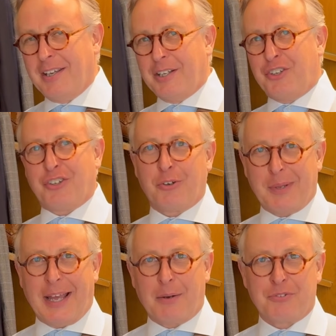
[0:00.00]
And he showed me
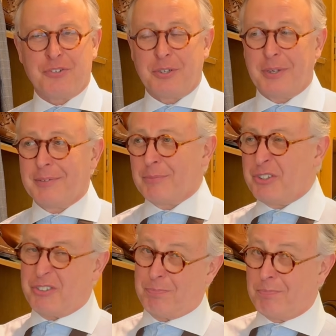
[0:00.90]
how to do it,
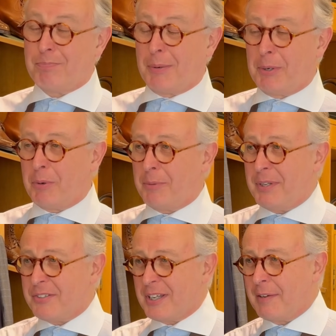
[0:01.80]
which is probably what I've
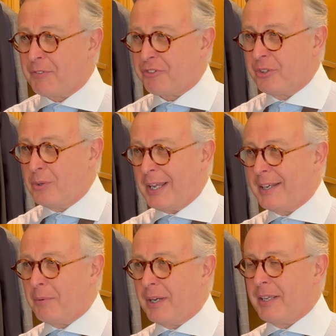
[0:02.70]
been tying for school
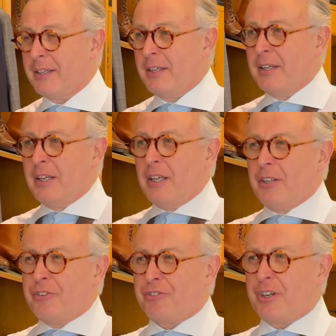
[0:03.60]
anyway.
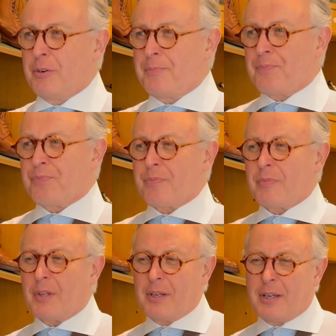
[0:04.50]
So
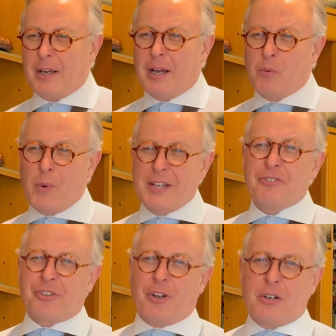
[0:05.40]
a
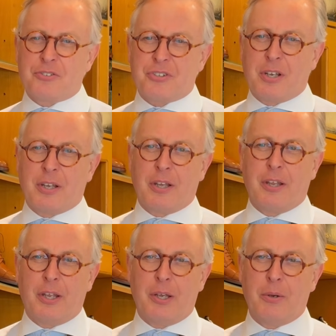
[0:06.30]
Windsor knot,
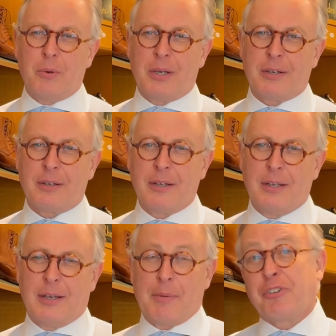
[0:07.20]

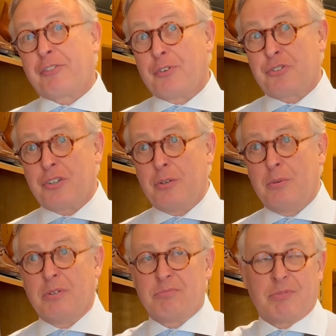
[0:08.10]
I'm
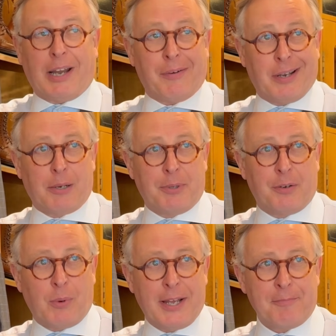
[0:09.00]
6'2", carry a little bit
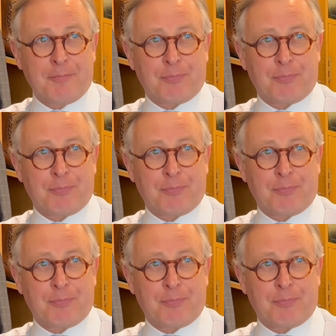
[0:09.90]
of weight.